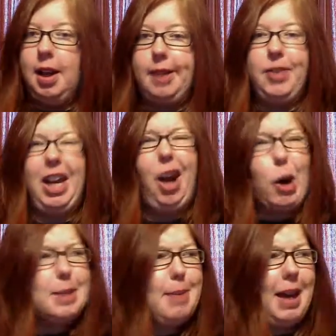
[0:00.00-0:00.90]
It
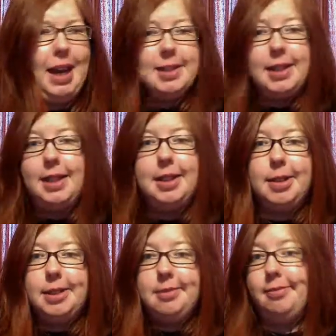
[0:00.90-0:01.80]
hurts my hands. I can't do it.
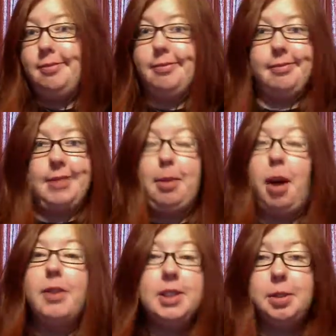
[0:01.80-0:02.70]
I'm
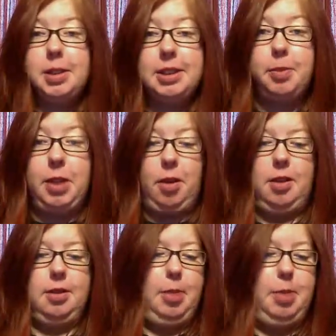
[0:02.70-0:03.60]
obviously doing something
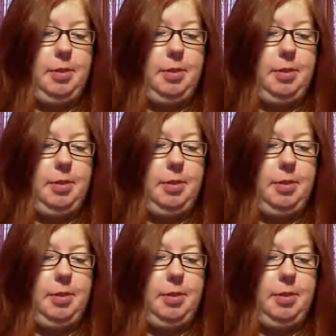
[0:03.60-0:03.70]
wrong, but